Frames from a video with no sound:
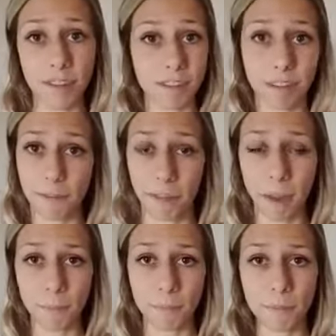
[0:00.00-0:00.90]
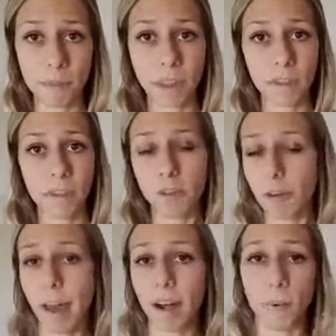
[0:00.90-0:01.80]
It's not for them. So no
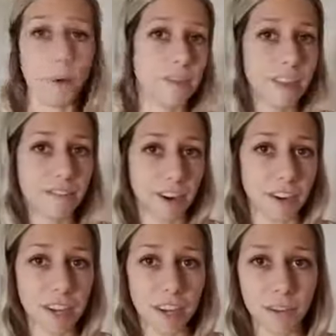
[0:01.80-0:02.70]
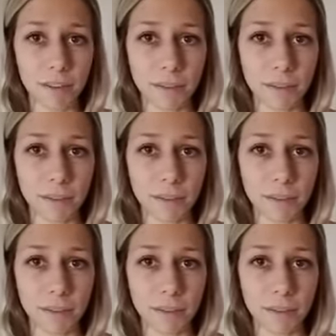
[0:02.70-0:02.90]
matter what they've done to you,